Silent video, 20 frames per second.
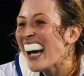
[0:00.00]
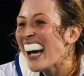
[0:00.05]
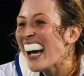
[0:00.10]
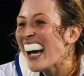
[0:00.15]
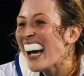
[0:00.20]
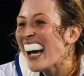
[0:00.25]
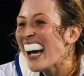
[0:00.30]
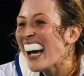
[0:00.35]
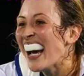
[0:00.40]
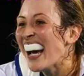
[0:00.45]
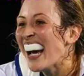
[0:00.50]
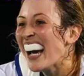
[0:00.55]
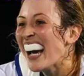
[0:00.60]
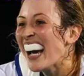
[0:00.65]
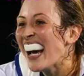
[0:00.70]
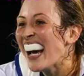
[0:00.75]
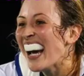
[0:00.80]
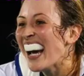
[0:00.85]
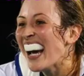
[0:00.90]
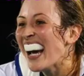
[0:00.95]

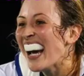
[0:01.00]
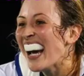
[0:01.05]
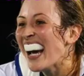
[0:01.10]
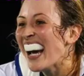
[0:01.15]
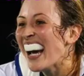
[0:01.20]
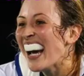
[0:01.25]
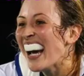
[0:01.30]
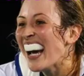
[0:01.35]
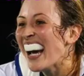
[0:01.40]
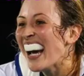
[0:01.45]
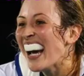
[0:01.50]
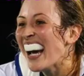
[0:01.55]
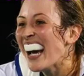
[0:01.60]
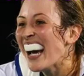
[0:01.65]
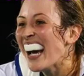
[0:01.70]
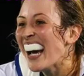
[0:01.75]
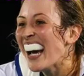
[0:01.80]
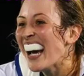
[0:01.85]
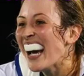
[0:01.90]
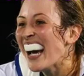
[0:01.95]

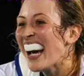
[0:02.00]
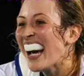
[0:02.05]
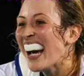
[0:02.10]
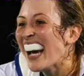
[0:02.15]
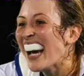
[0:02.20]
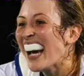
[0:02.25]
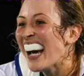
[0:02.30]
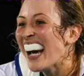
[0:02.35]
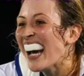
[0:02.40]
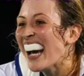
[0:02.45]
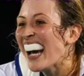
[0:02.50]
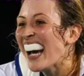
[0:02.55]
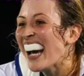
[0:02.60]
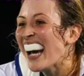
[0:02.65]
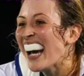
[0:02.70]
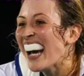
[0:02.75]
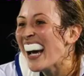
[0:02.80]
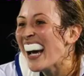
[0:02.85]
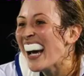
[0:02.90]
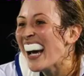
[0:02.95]

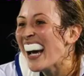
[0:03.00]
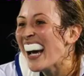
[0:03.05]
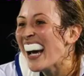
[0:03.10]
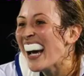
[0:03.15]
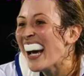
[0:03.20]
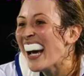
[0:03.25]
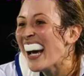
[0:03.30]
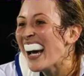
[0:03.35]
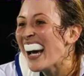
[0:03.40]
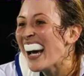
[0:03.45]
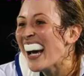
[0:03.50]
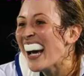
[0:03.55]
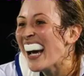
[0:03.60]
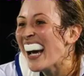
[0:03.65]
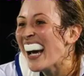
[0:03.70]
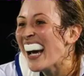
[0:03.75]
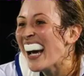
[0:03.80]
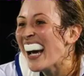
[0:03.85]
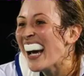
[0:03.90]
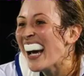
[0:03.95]

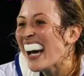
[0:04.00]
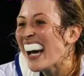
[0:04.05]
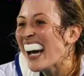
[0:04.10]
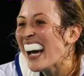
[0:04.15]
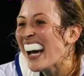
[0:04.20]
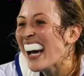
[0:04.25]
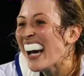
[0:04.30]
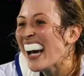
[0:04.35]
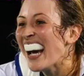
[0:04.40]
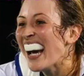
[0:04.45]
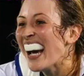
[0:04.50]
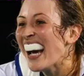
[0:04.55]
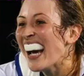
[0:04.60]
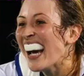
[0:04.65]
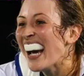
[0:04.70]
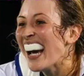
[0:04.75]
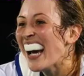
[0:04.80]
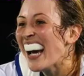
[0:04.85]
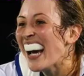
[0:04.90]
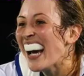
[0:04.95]

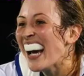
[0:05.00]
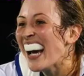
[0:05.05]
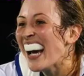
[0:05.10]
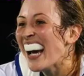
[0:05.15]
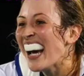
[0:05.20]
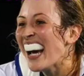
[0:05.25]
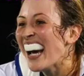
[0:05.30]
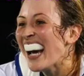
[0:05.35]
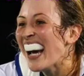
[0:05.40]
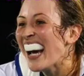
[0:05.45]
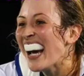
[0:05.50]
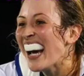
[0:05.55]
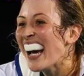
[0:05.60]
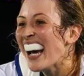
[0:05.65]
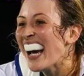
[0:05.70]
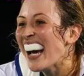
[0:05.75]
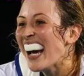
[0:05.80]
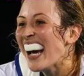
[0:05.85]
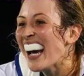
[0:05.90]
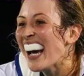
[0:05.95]

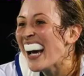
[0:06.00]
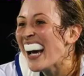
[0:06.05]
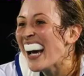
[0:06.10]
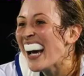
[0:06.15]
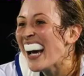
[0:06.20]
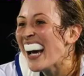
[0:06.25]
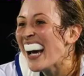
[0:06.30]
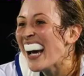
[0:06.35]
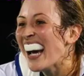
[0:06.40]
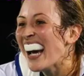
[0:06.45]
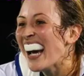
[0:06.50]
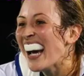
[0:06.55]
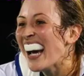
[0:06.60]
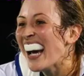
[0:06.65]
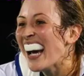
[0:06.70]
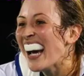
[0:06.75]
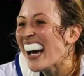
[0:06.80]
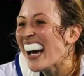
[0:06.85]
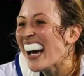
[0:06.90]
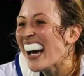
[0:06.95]

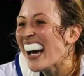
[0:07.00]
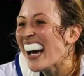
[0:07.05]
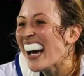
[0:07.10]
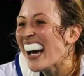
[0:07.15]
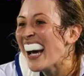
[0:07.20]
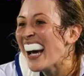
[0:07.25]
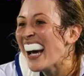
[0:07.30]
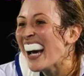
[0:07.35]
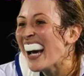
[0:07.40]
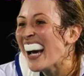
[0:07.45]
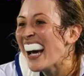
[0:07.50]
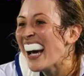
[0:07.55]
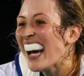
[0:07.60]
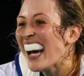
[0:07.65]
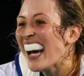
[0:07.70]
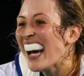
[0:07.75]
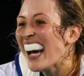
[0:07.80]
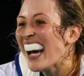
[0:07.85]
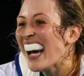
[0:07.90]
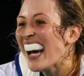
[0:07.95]
[no speech]